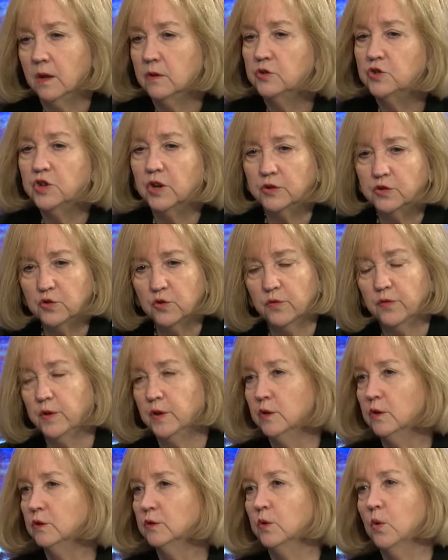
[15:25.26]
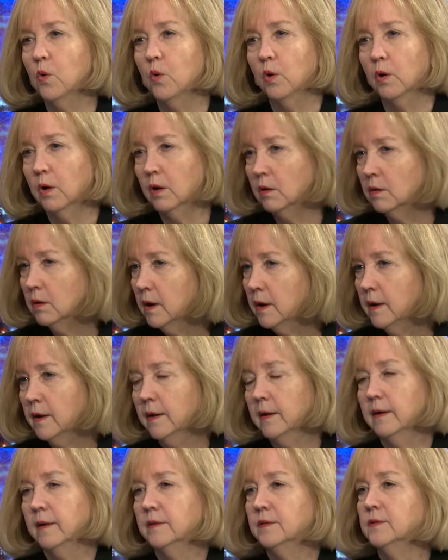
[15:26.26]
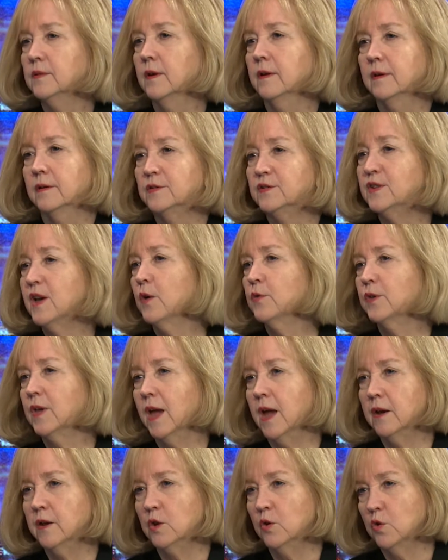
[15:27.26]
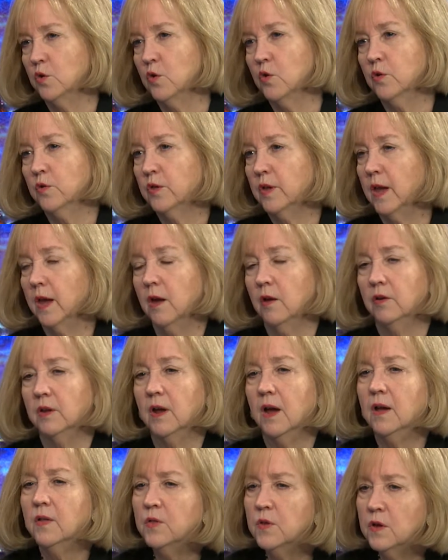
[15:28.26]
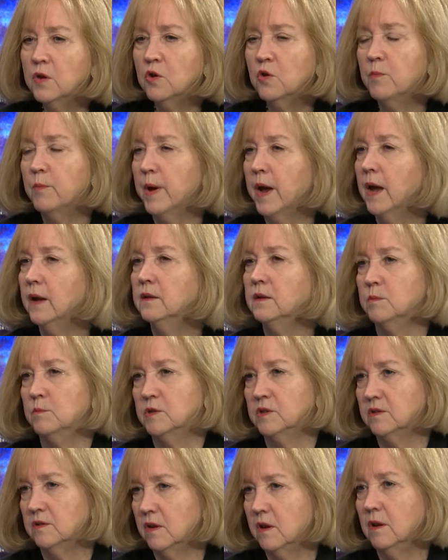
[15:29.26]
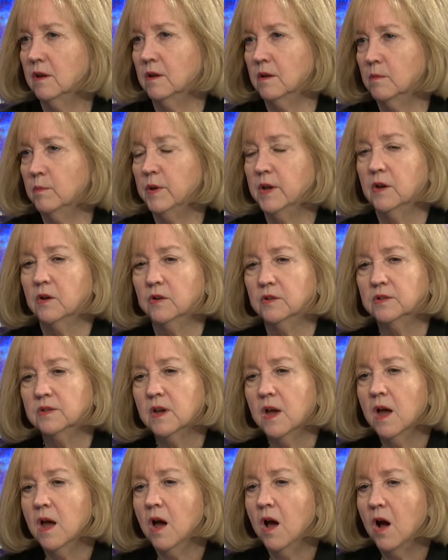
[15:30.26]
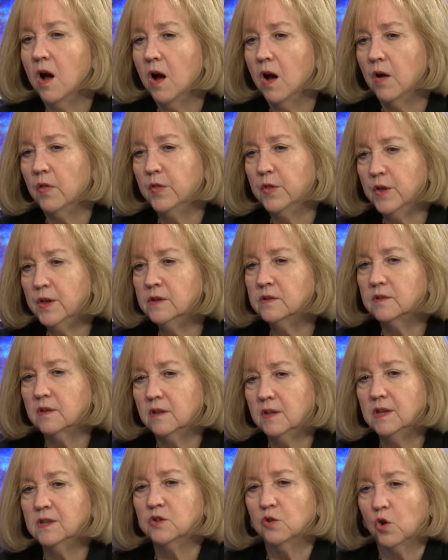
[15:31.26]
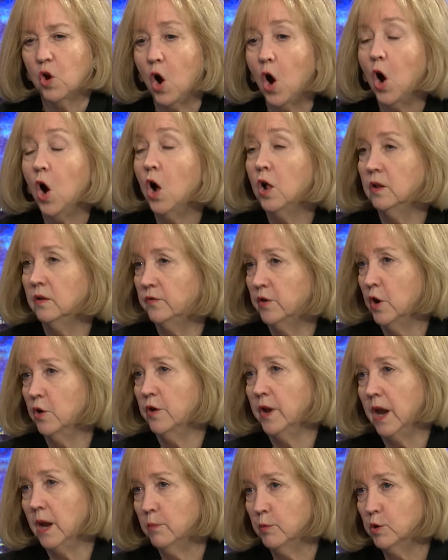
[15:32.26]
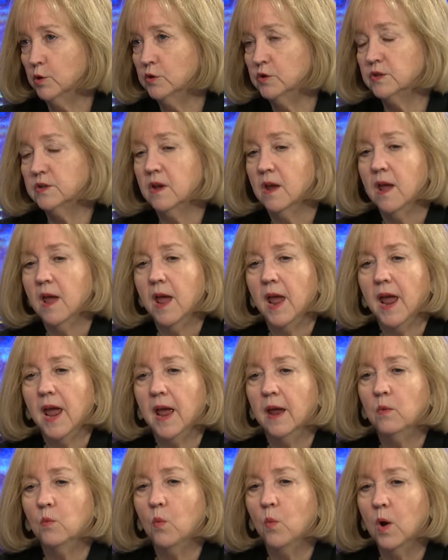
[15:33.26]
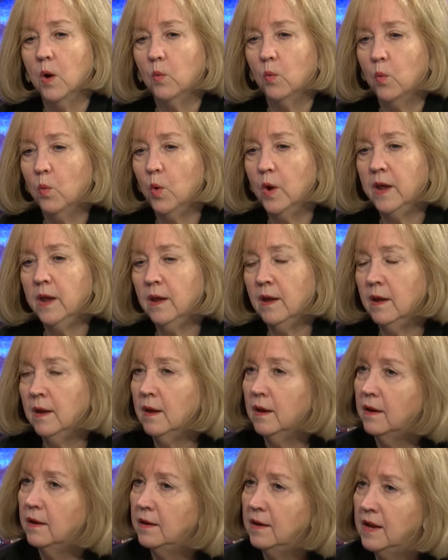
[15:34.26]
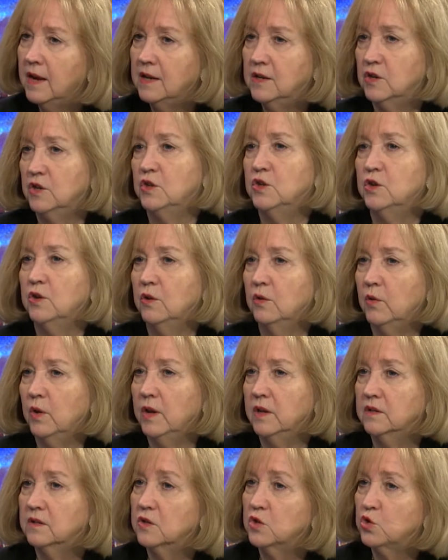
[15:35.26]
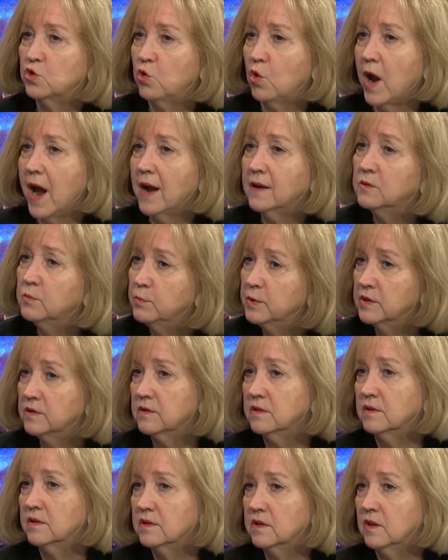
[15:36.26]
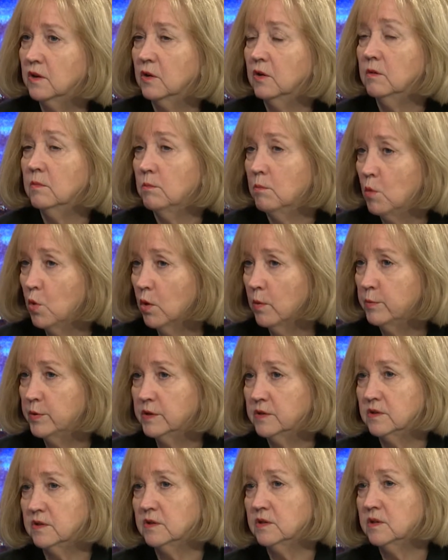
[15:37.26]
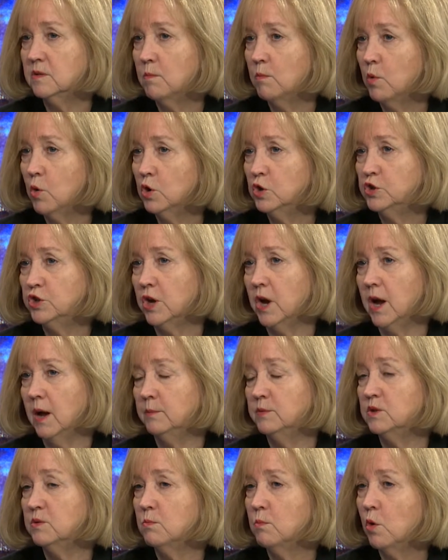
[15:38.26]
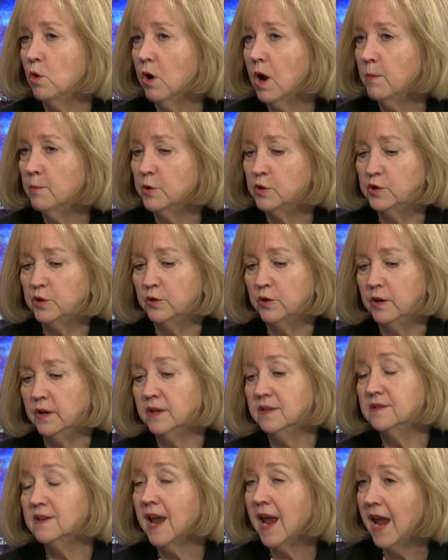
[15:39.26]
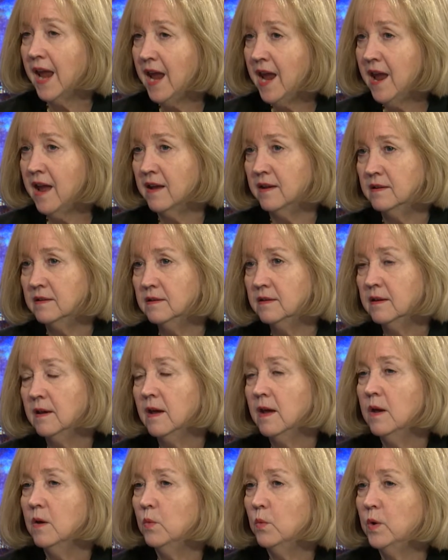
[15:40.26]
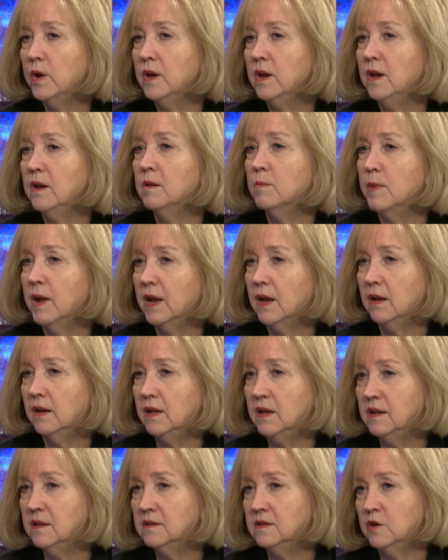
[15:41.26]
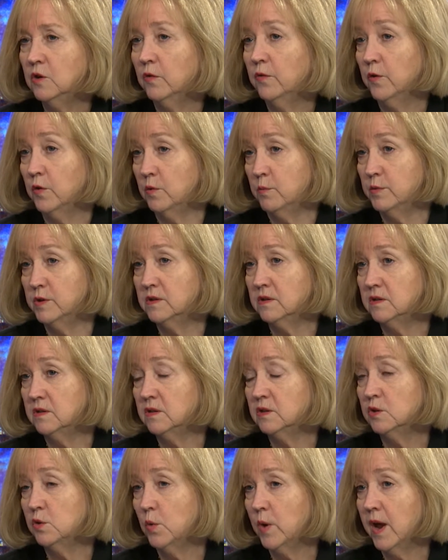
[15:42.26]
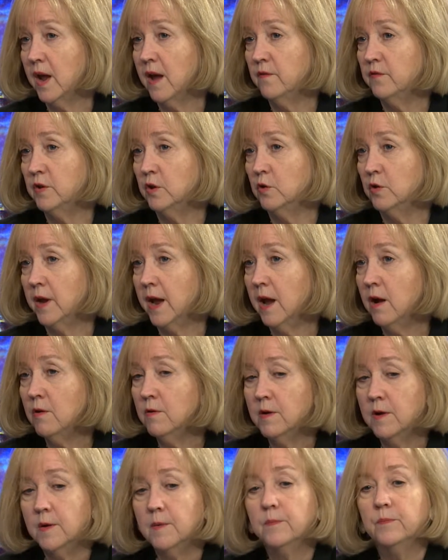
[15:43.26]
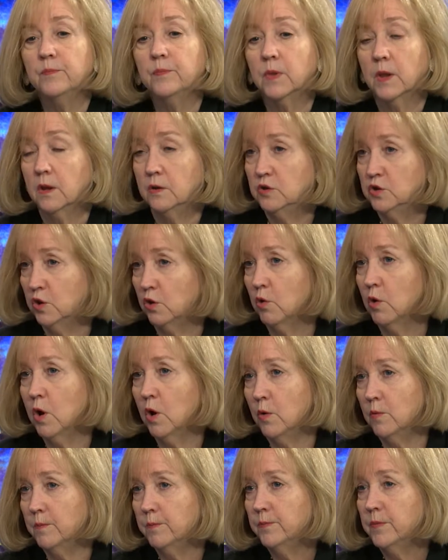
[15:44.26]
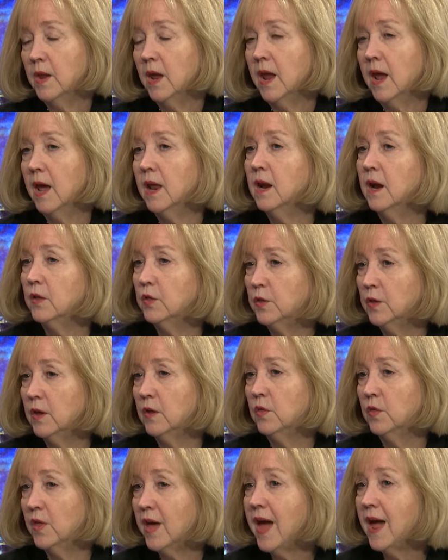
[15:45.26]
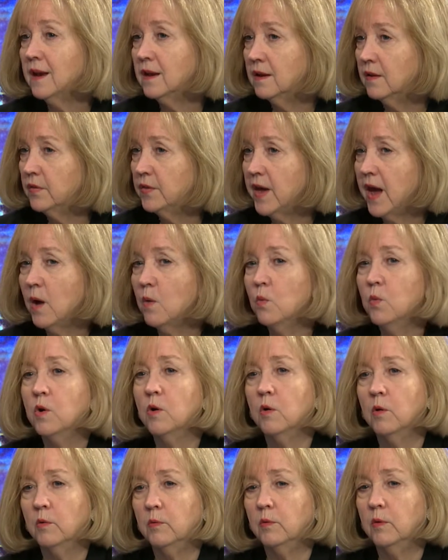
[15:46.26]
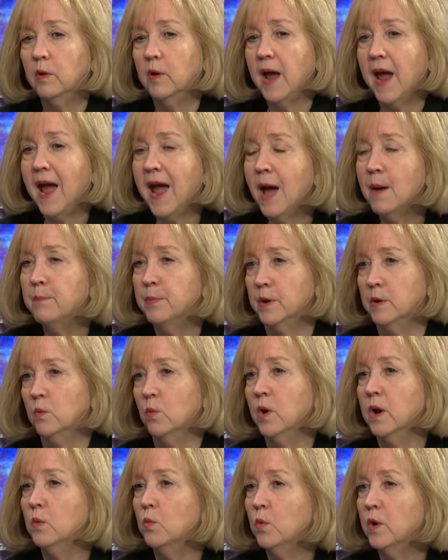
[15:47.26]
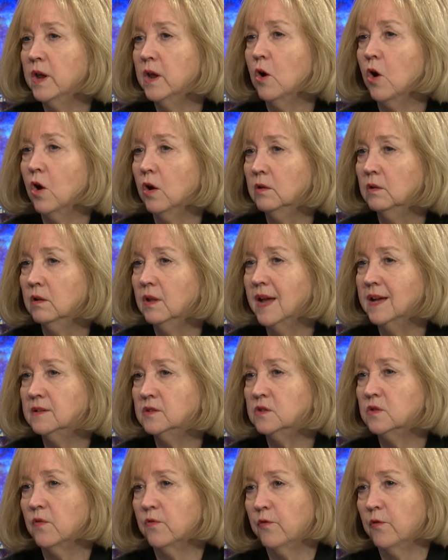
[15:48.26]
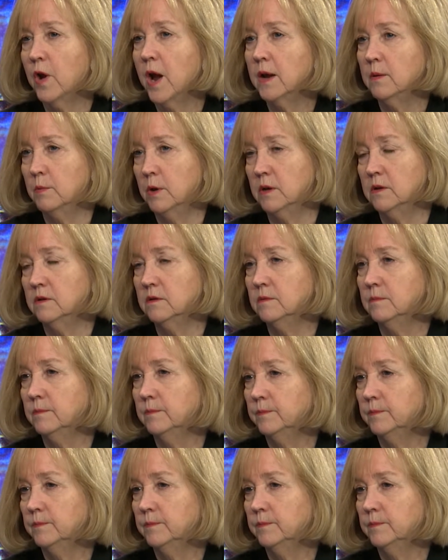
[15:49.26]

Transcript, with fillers: Chesterfield or uh, South County or North County, I think you're badly mistaken because these, these are all of our neighbors. And what we need to do is attract business here, more business, more jobs, more opportunities, and we need to make it easier for the businesses who we have here now to grow. But and I think that that will happen when we are less fragmented.